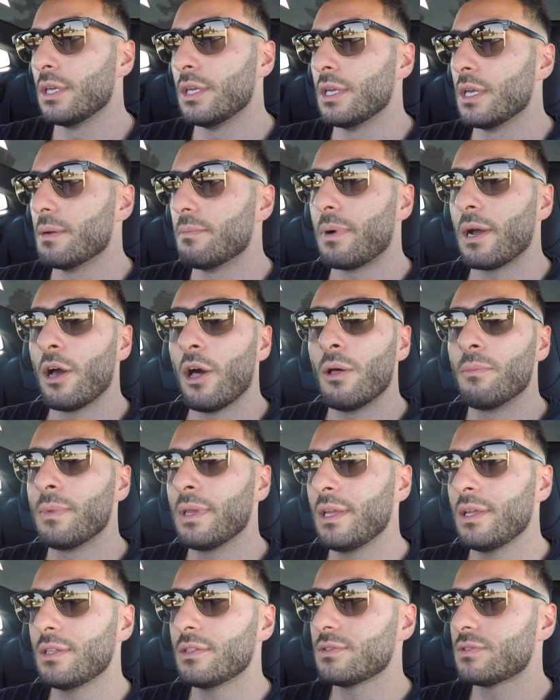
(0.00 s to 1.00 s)
by all
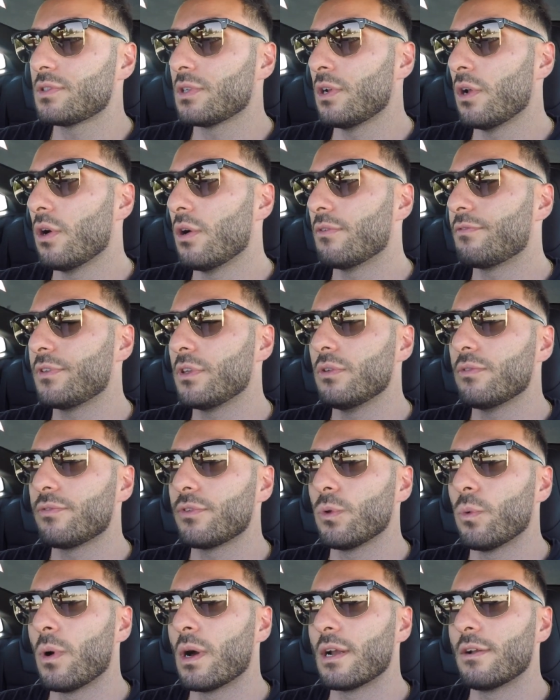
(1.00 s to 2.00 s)
means, you know, if
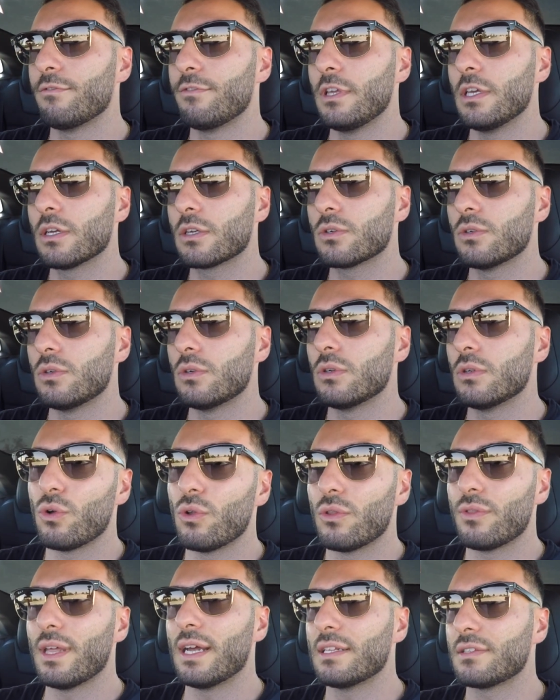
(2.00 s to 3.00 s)
you want a vehicle
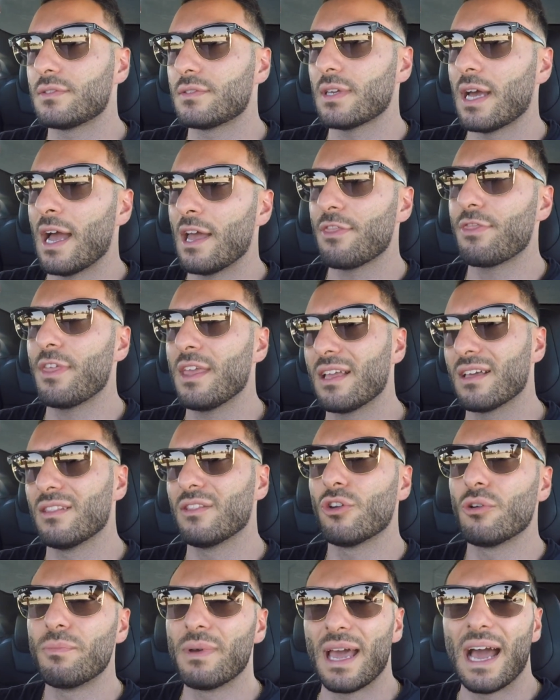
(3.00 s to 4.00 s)
that I think a
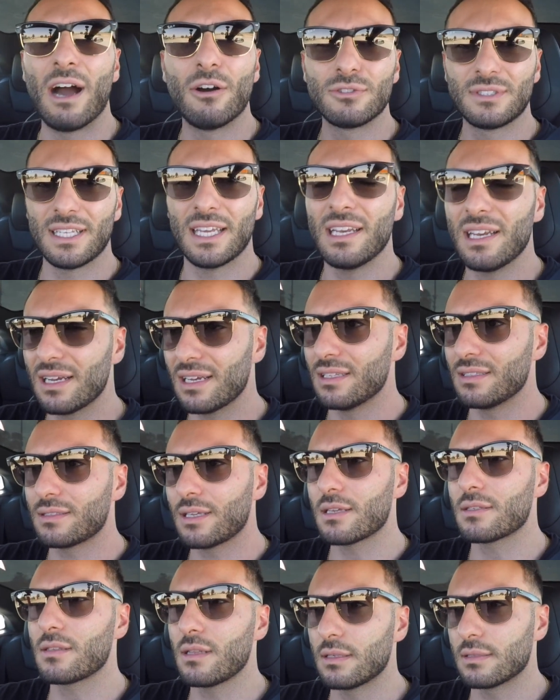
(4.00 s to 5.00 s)
little bit outdated in
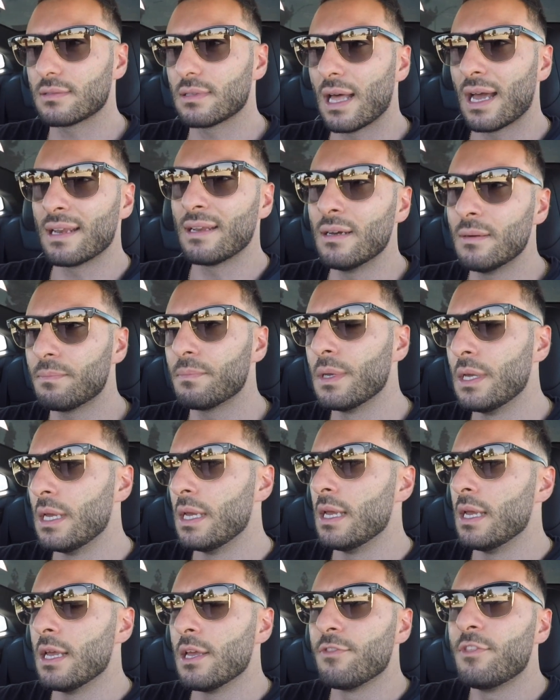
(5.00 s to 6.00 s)
Tesla's lineup,
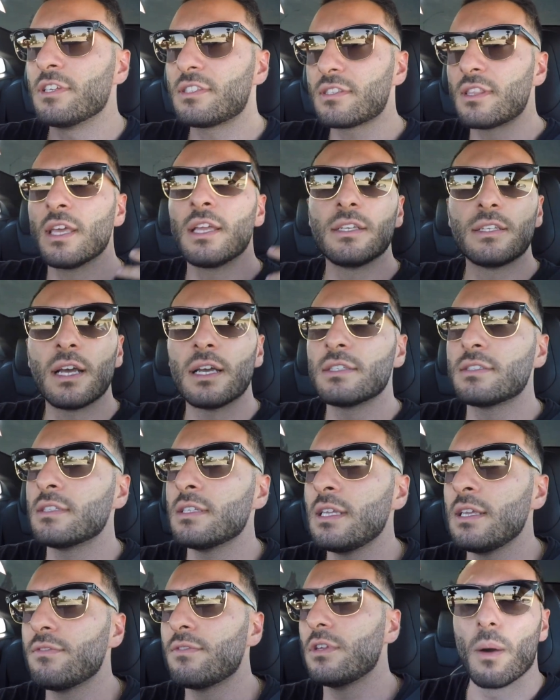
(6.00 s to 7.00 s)
this thing doesn't
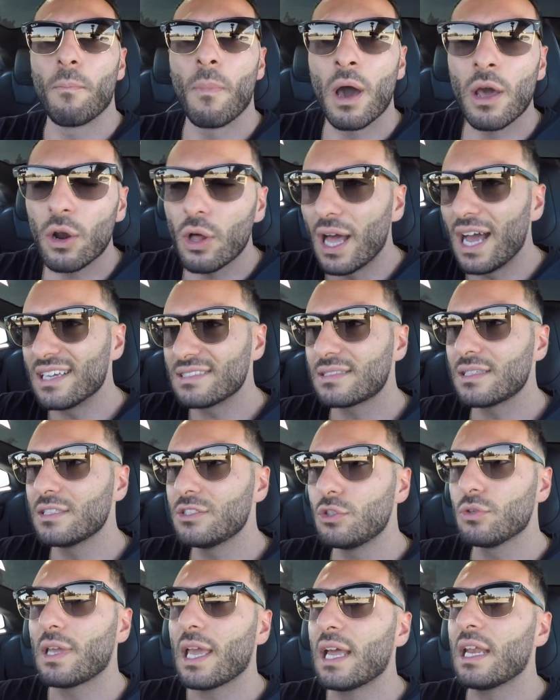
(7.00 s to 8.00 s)
even, Model S's
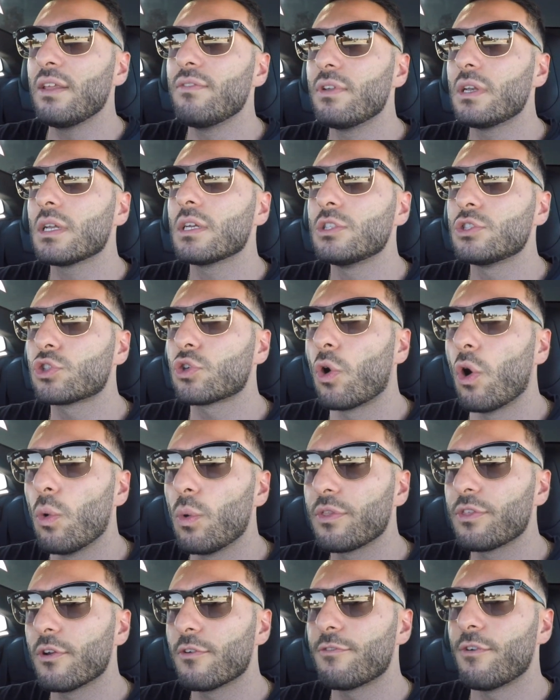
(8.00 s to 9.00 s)
you can't even control
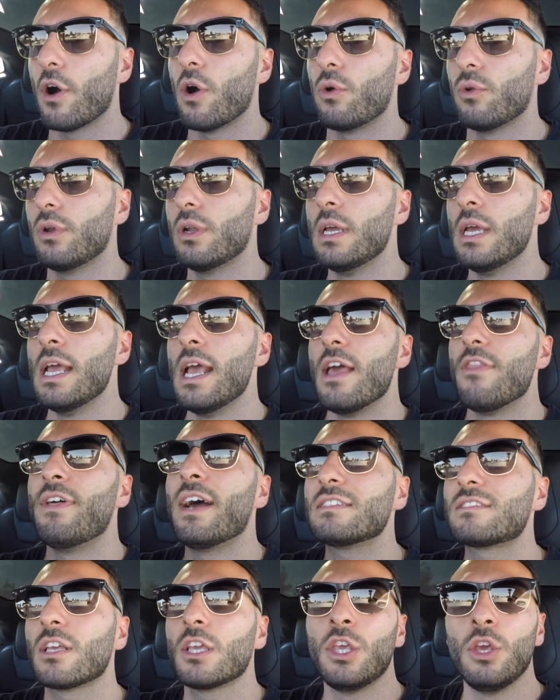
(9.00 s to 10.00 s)
with your phone.
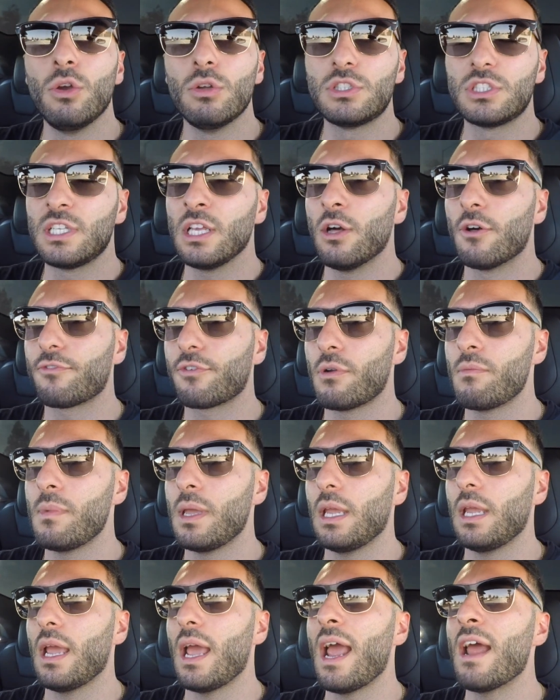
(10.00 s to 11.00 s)
That's a huge deal for
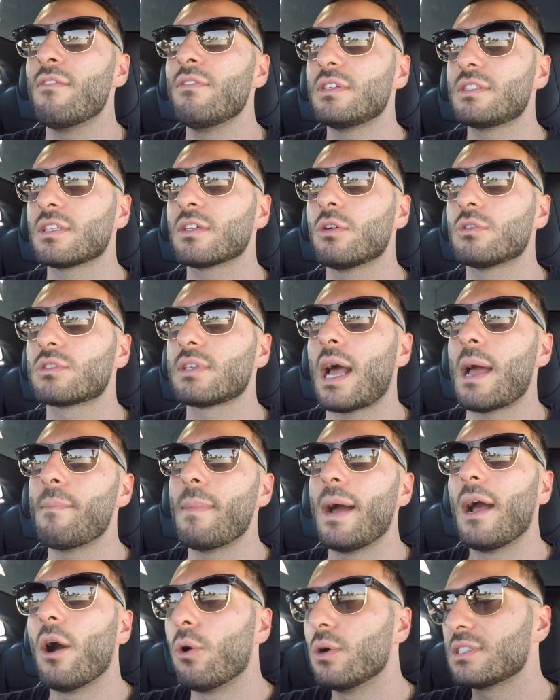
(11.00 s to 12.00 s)
me. Every single time
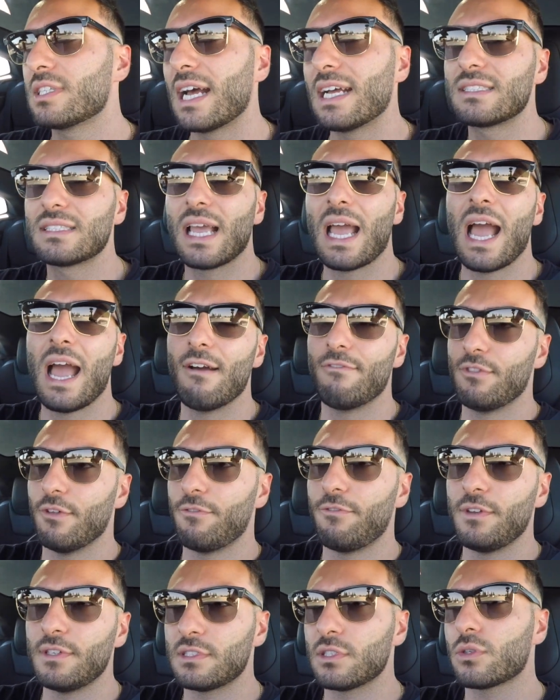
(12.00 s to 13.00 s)
I always had to have the
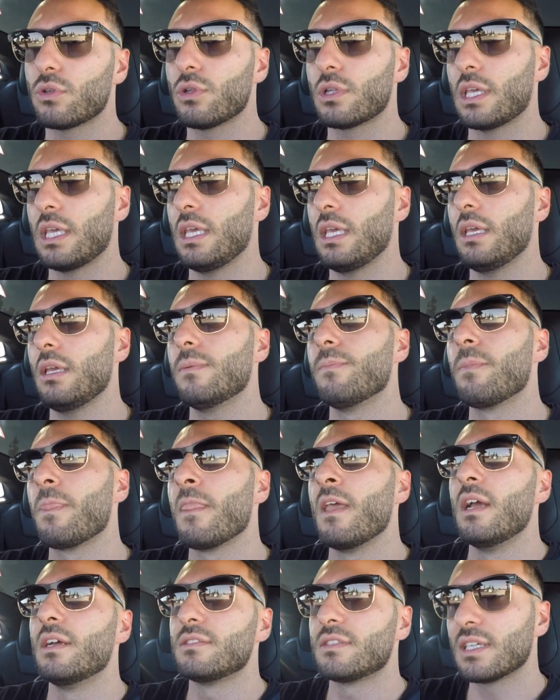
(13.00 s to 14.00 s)
physical key
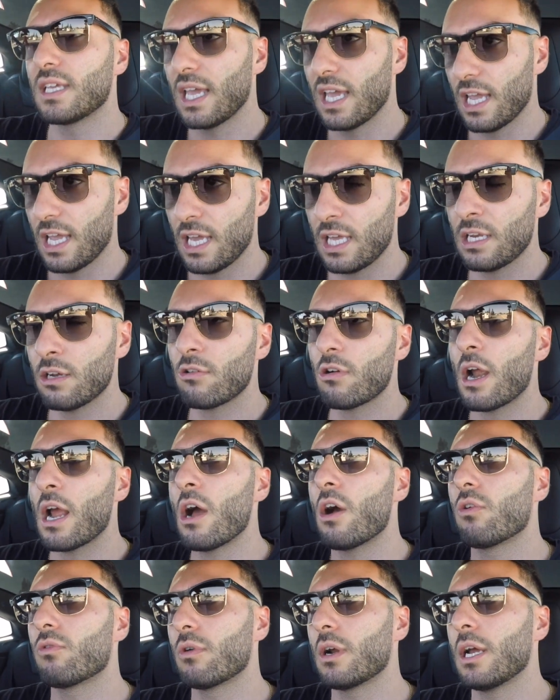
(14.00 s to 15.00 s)
to get in or
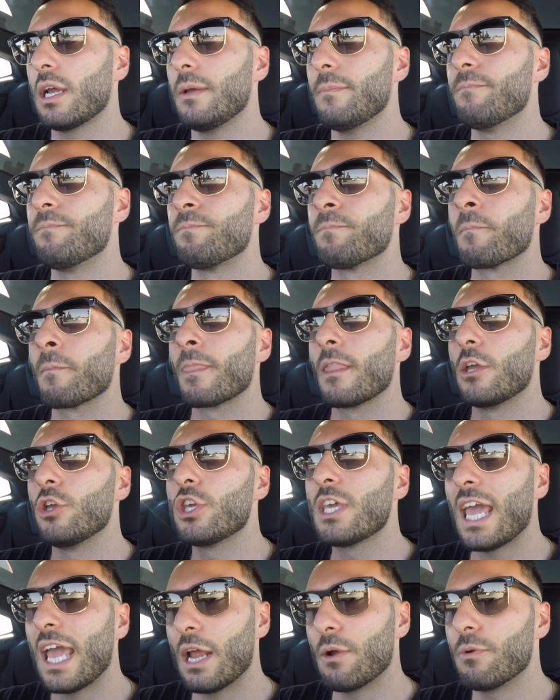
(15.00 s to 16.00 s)
out, right? You
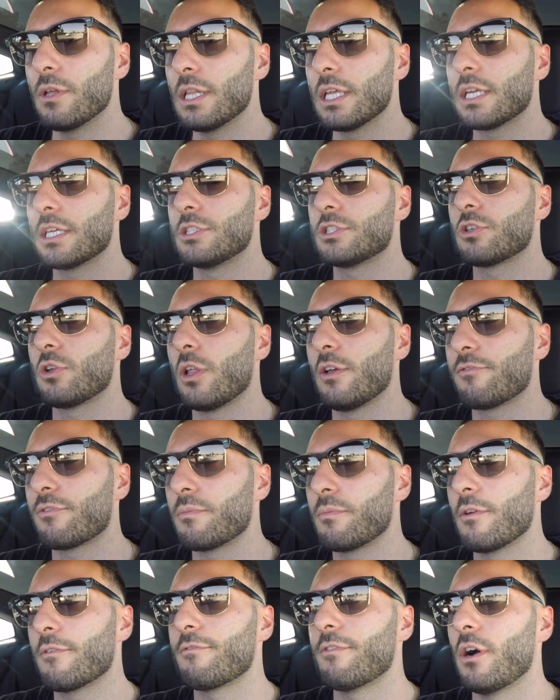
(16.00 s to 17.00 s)
can't really control it
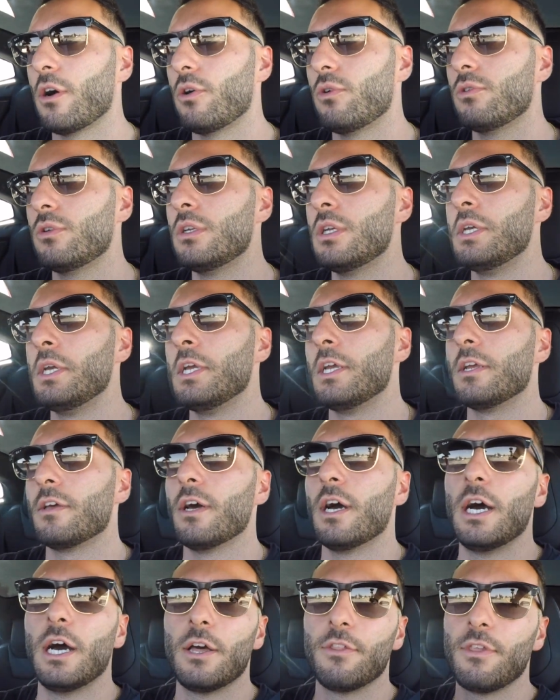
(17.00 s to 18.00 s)
from your phone.
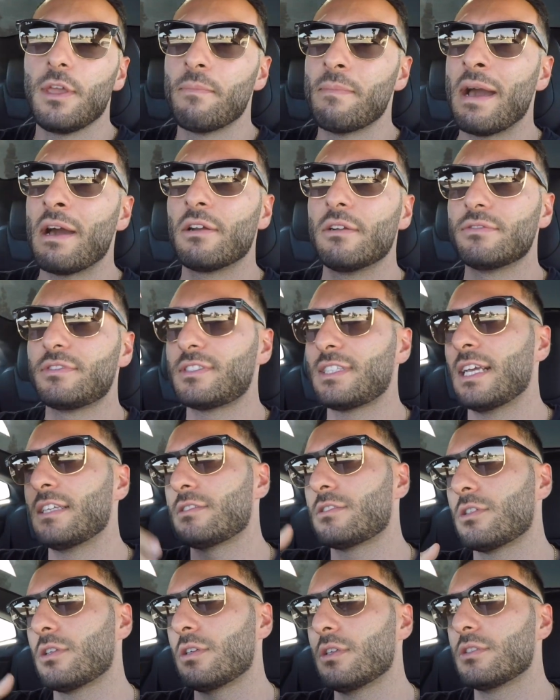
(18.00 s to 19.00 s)
The amount of
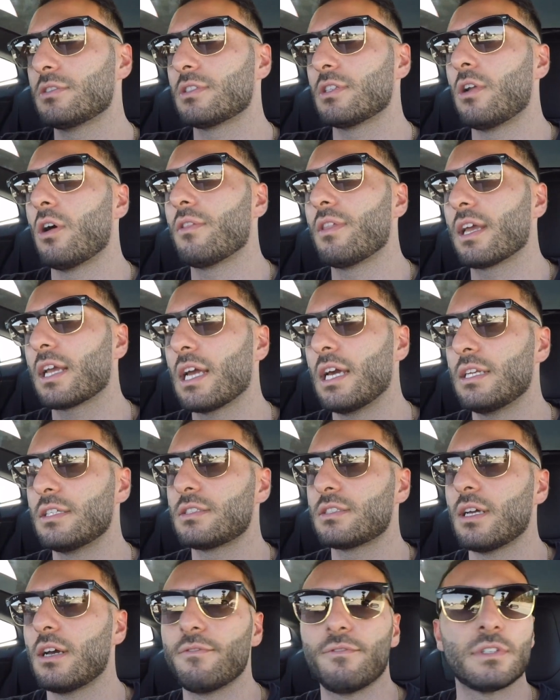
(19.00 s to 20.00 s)
sensors and all that kind of
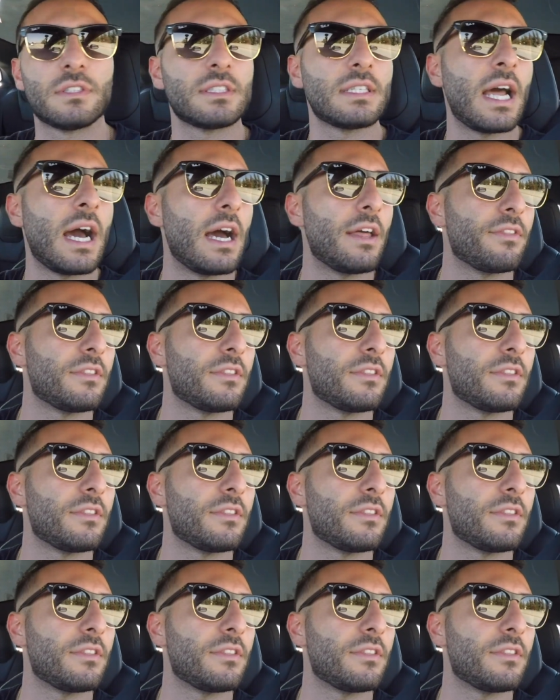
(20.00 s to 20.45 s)
stuff is not the